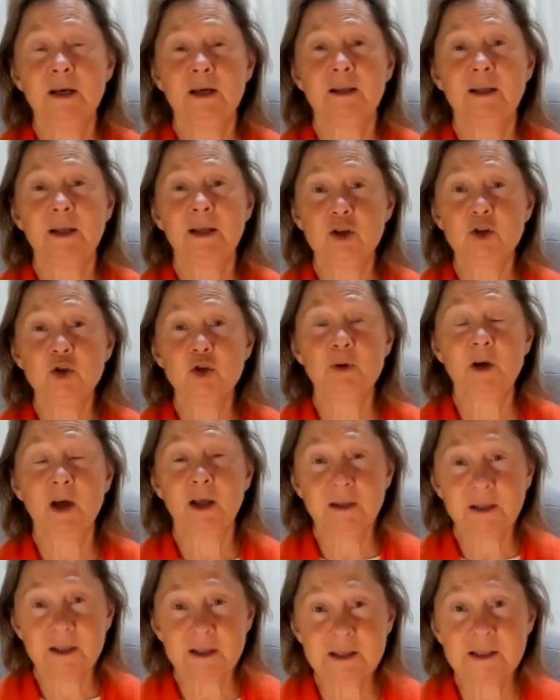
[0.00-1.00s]
They need to be
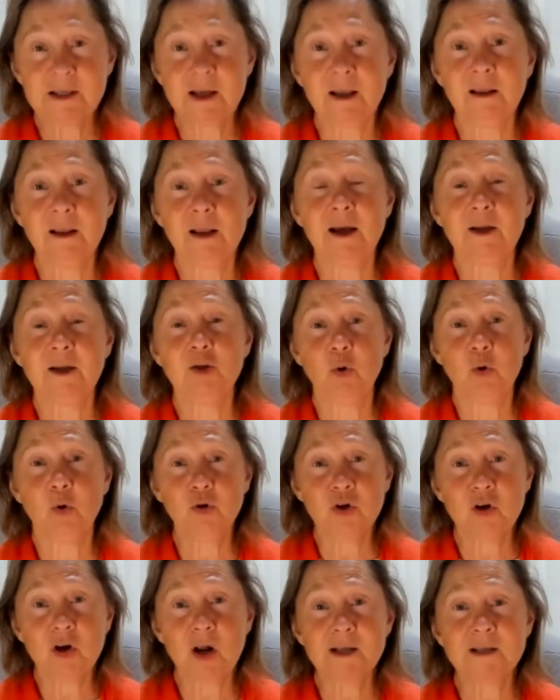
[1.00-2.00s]
under the sunlight, on
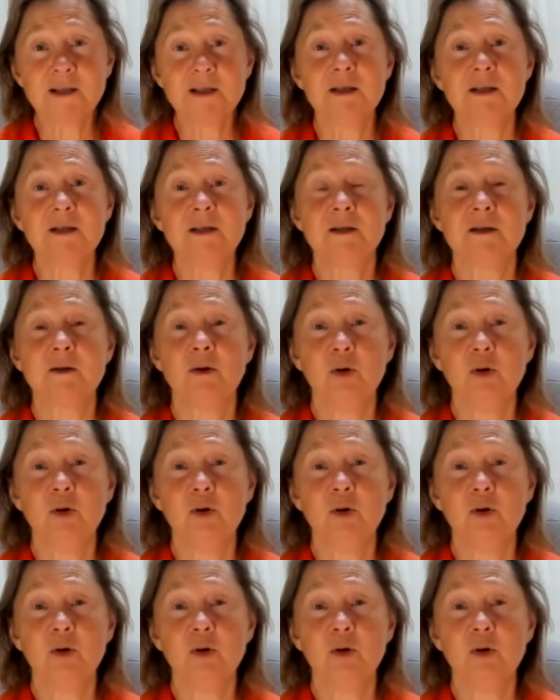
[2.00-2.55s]
grasses,